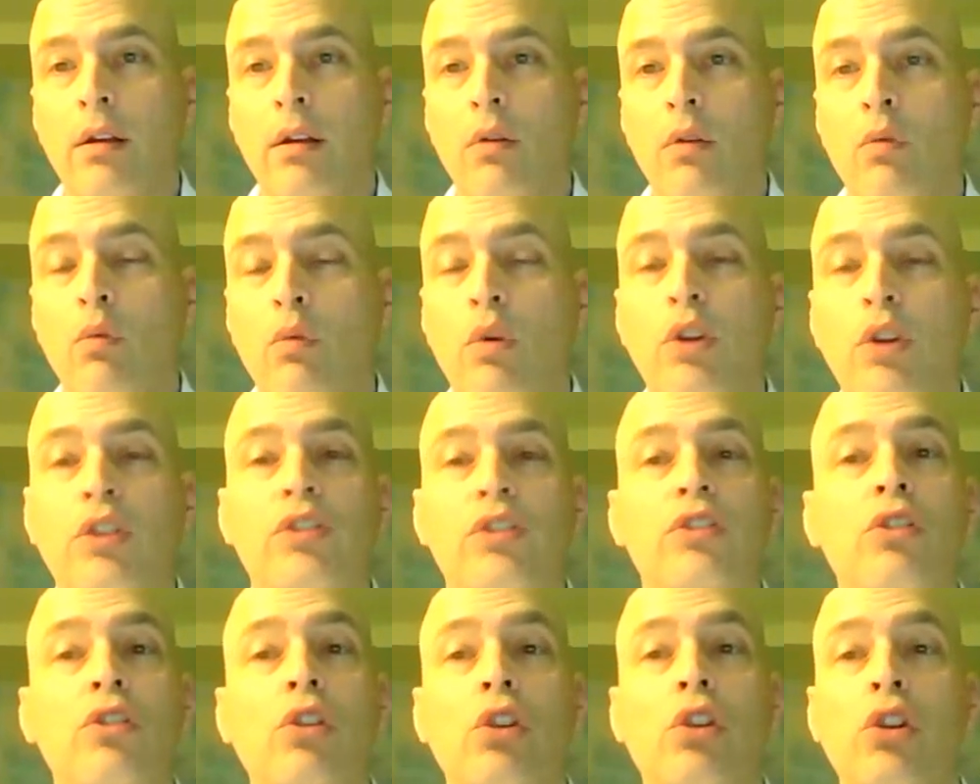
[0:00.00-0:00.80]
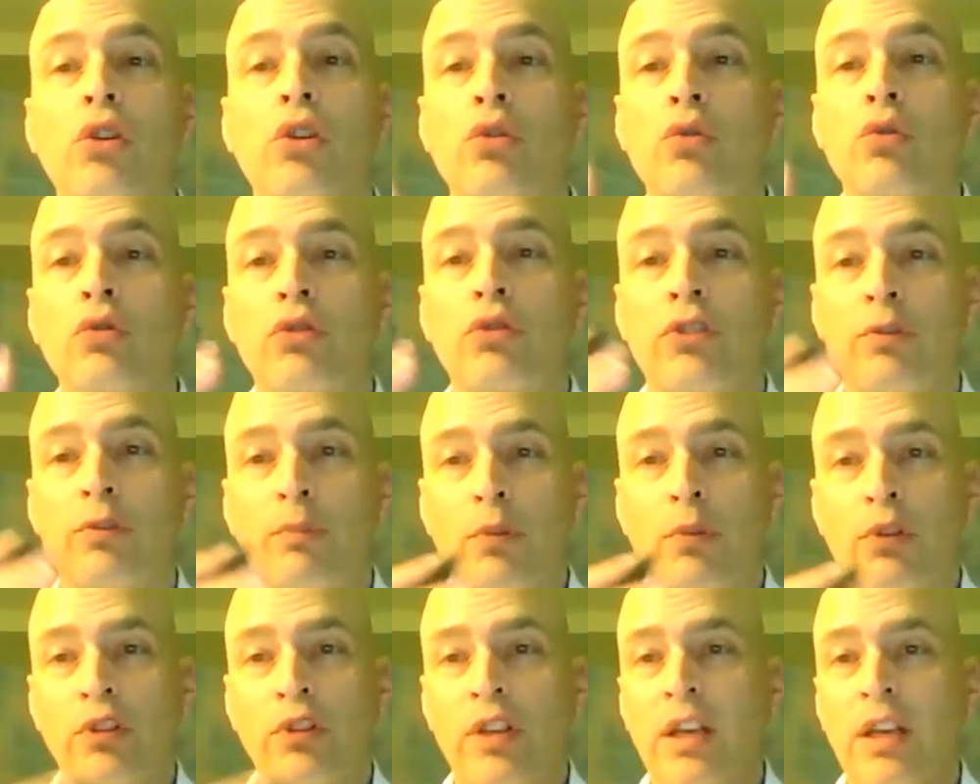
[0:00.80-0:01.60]
would lose
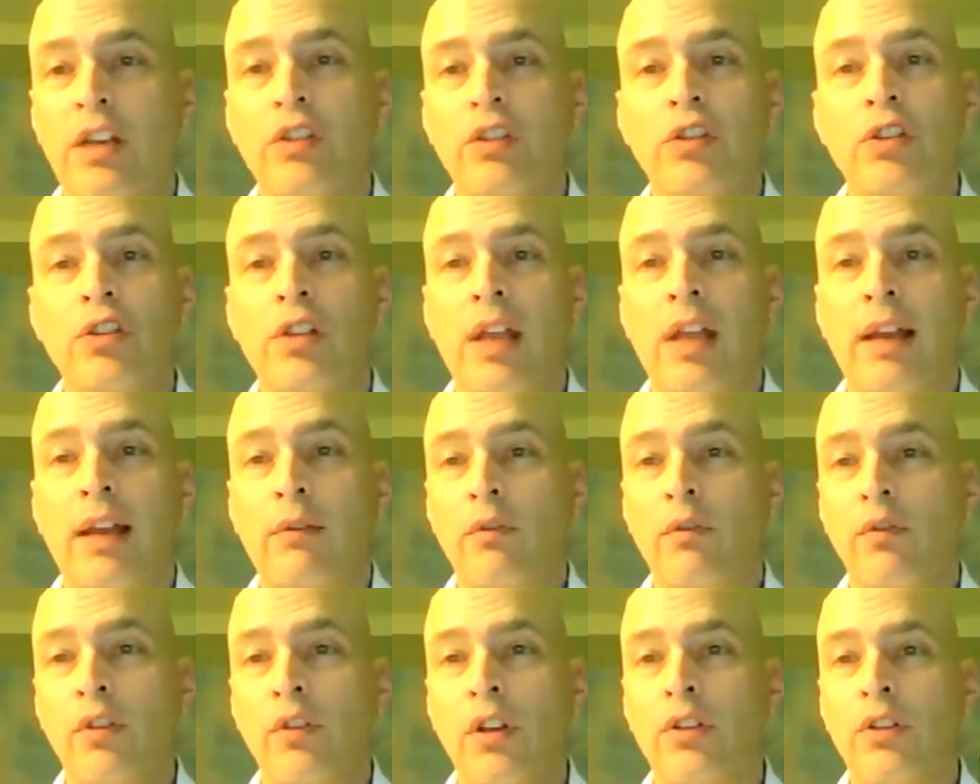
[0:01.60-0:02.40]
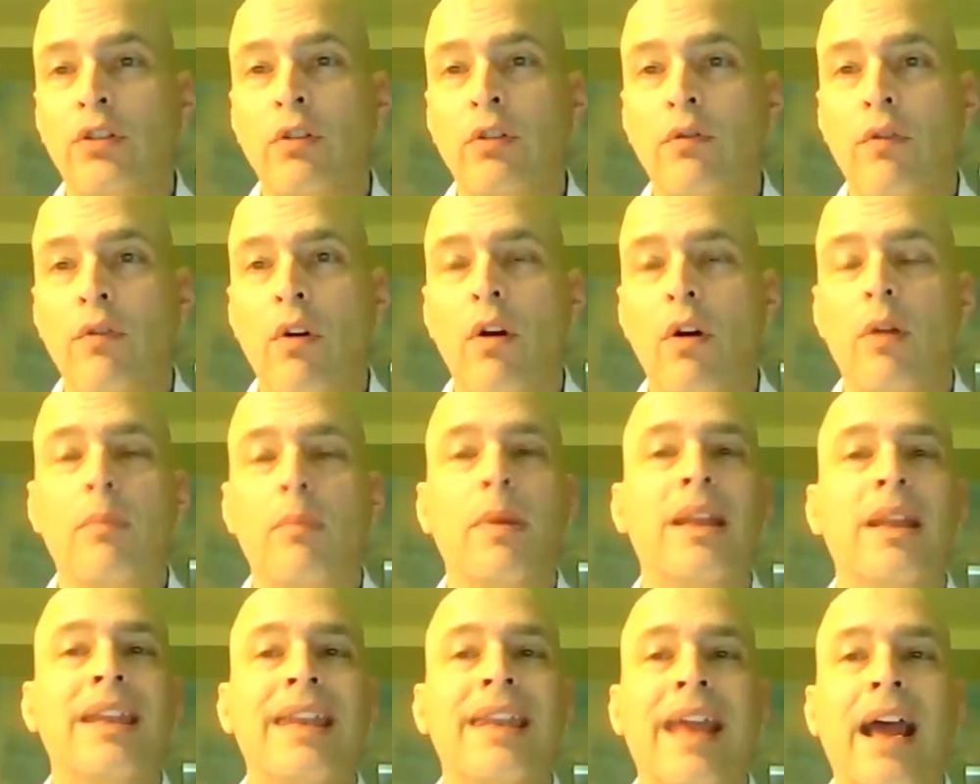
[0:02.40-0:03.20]
percentages like we've done so far,
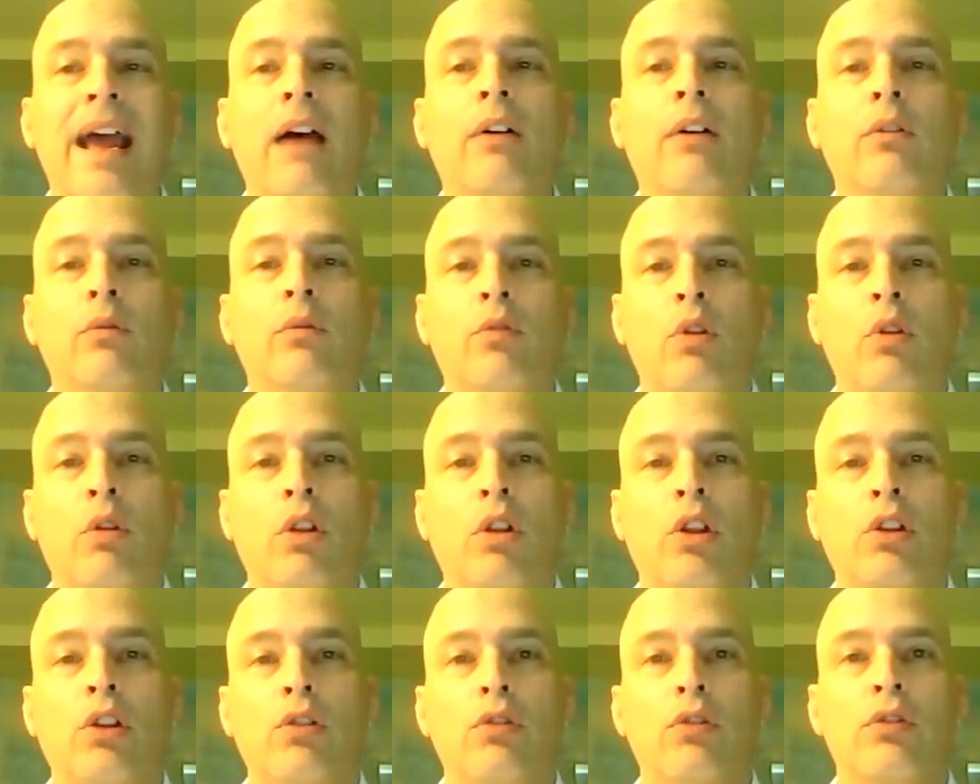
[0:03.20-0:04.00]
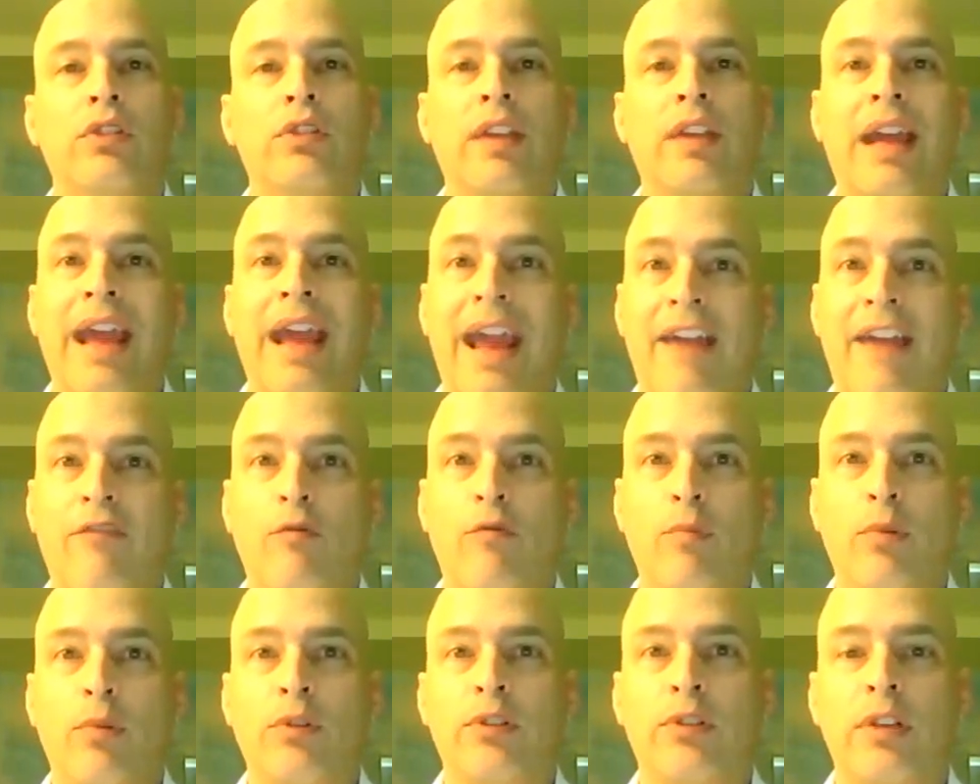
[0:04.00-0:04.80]
but now it would only lose
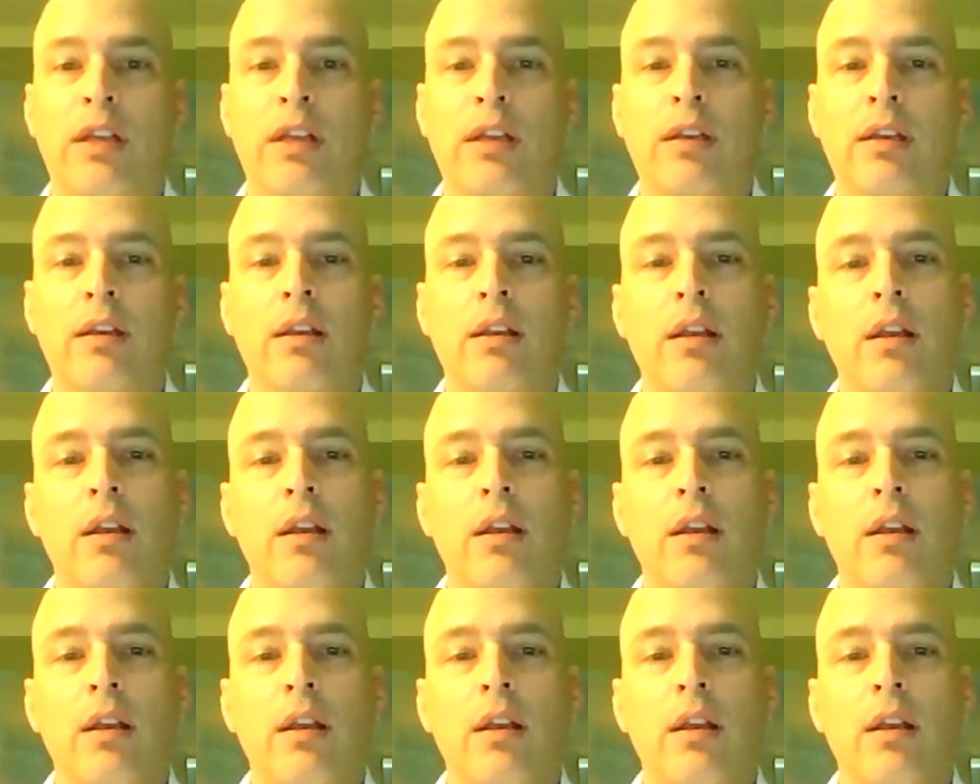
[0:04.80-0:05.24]
0.5%.